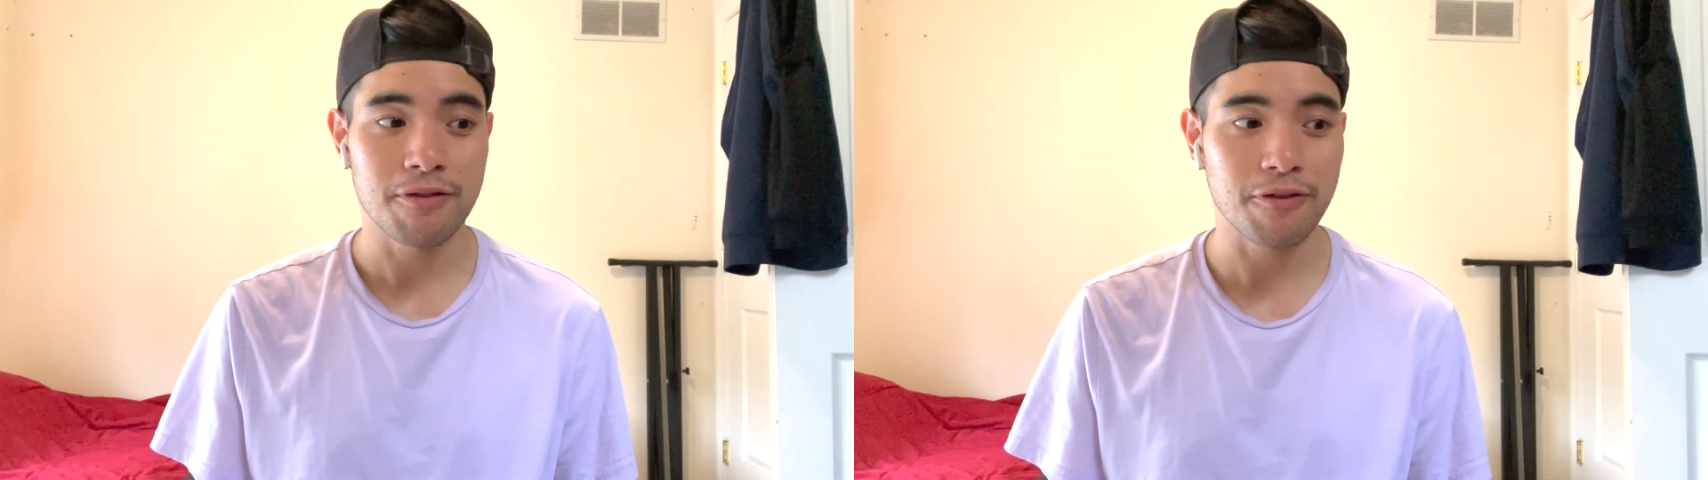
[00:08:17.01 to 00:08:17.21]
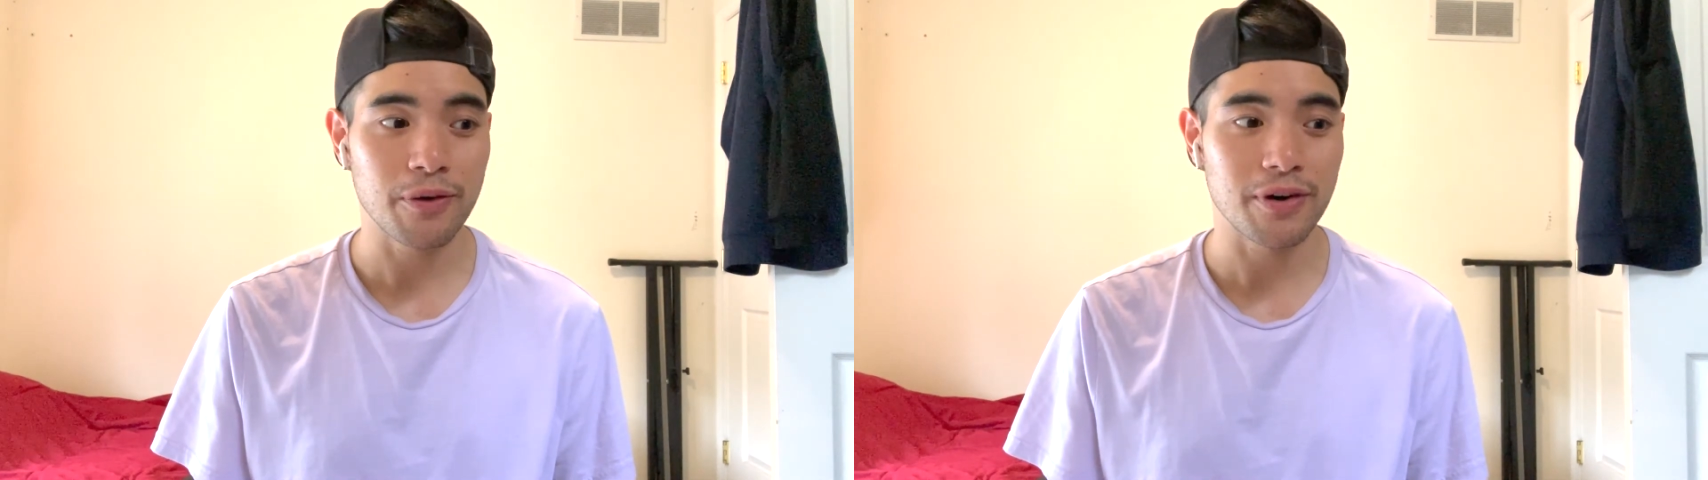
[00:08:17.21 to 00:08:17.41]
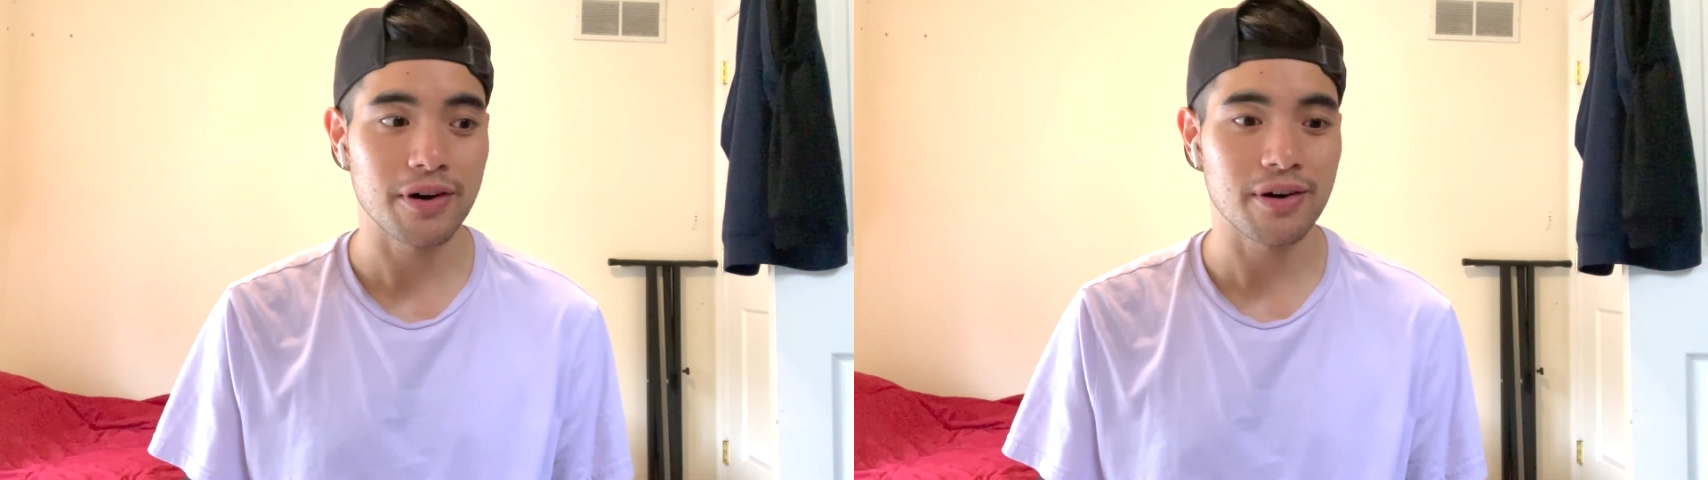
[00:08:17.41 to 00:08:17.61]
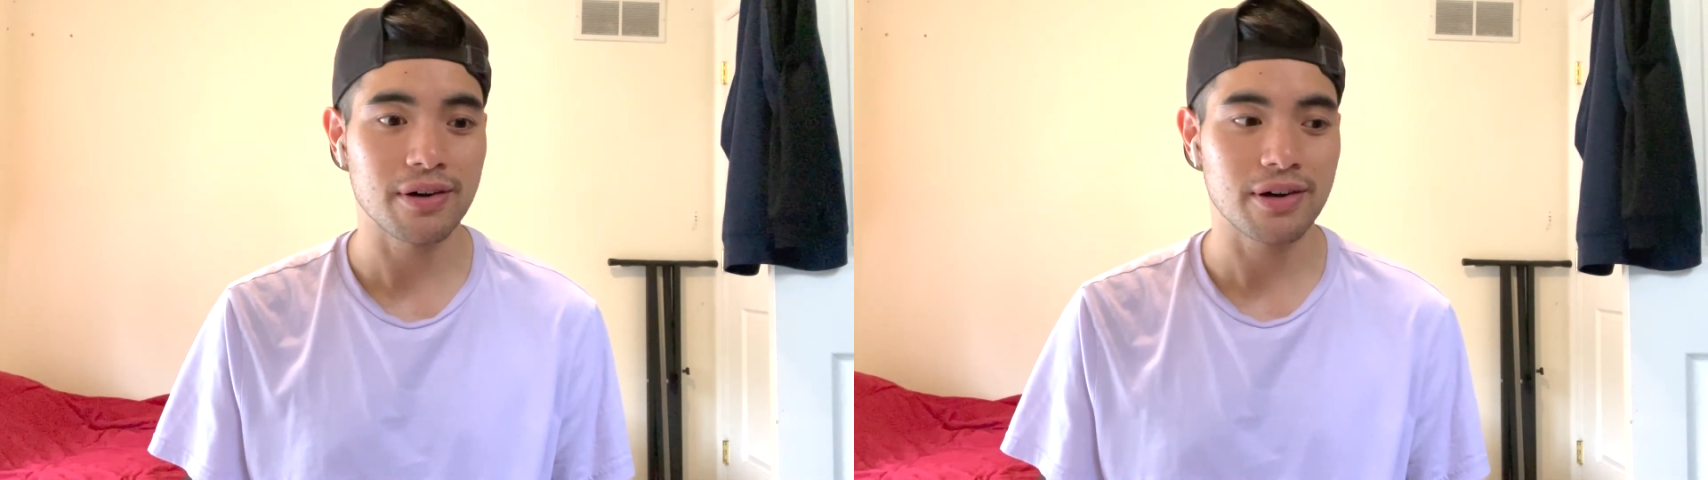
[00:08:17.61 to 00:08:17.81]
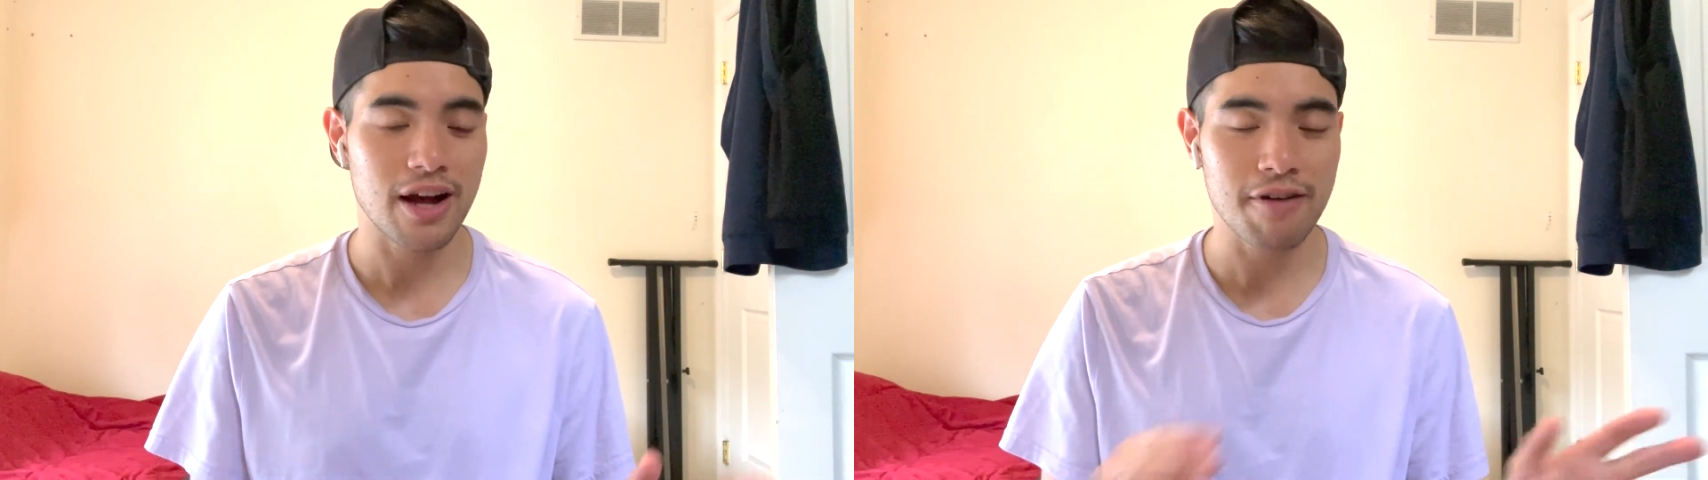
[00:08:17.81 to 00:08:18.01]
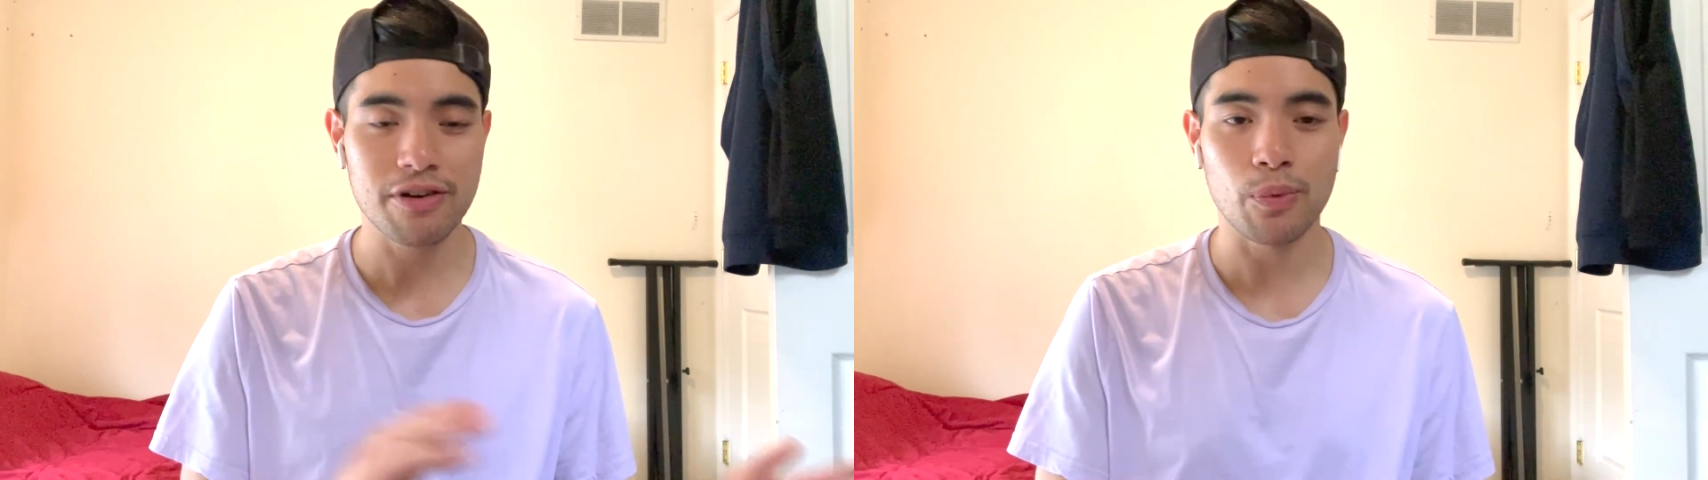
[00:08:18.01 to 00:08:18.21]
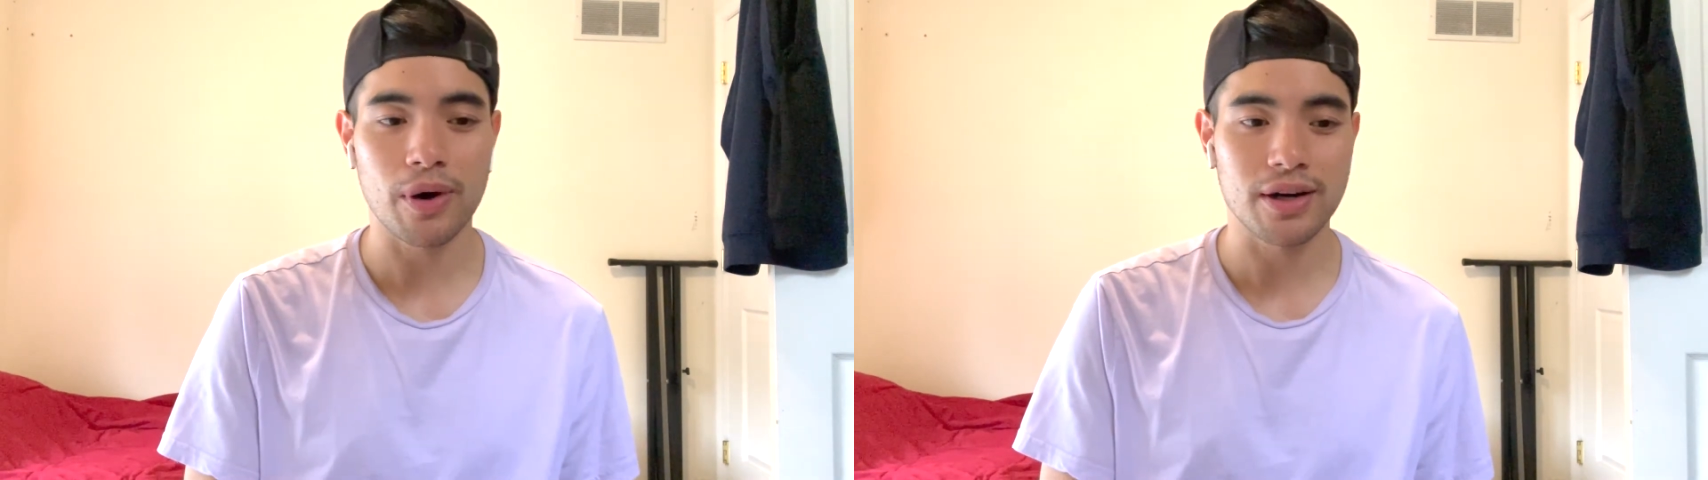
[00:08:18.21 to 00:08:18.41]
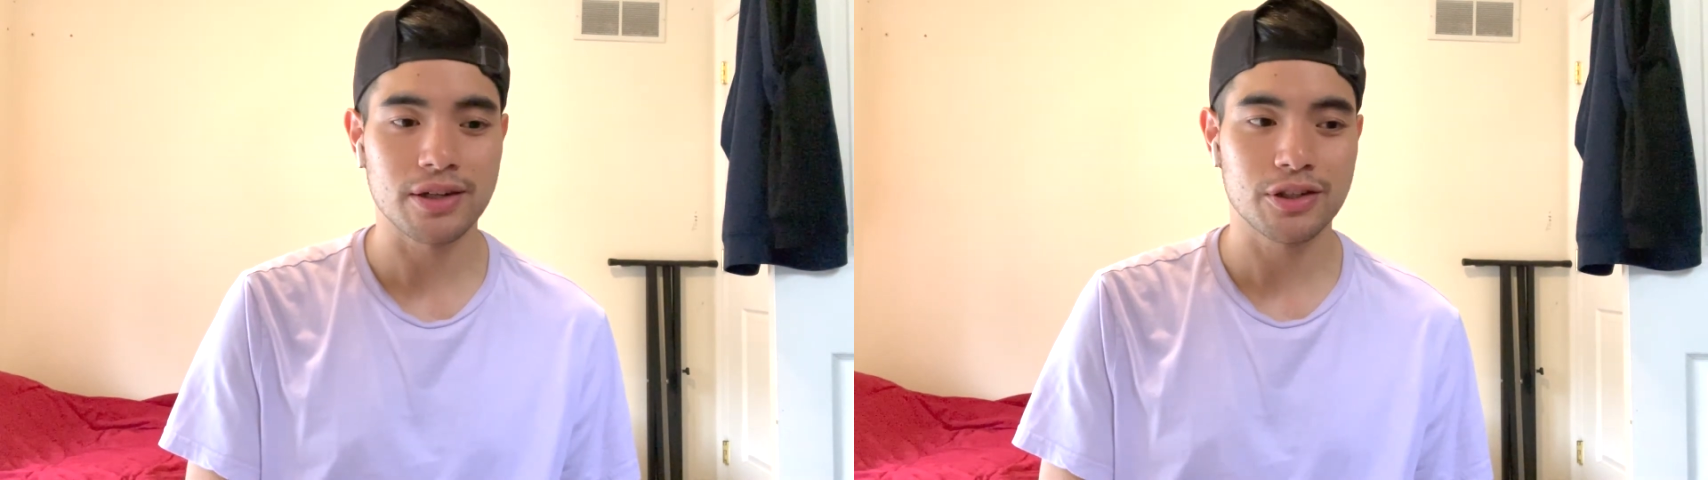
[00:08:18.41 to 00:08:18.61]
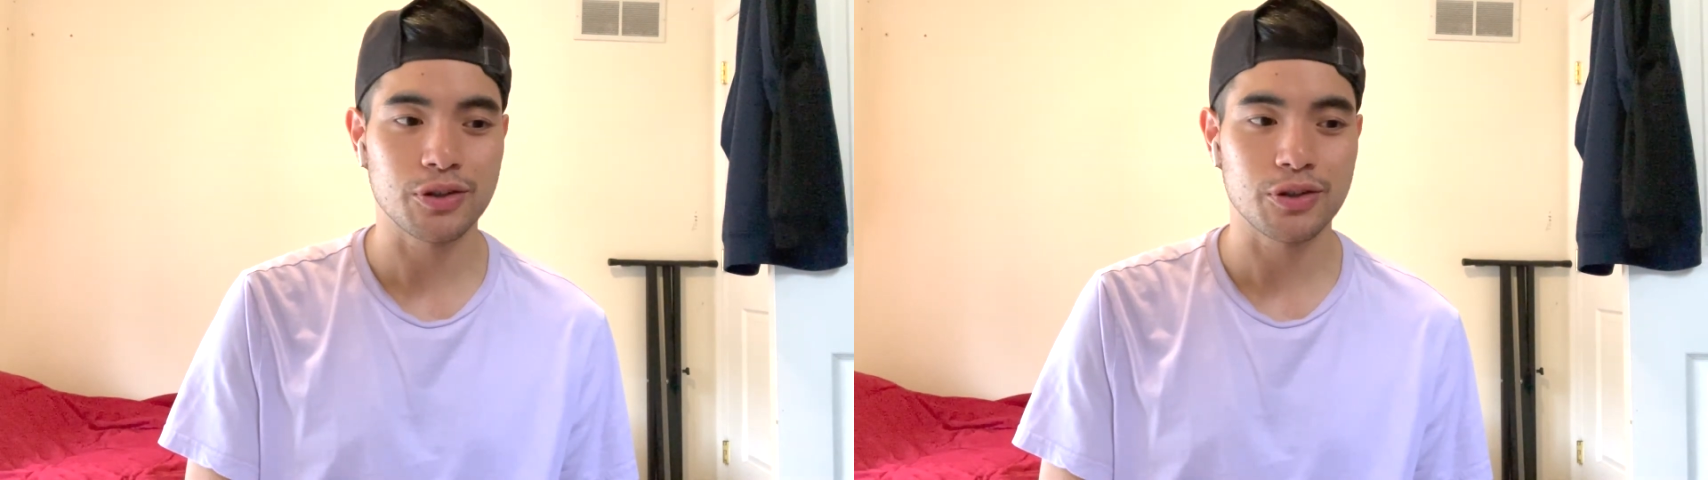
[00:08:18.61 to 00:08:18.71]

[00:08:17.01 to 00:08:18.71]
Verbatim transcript: for everyone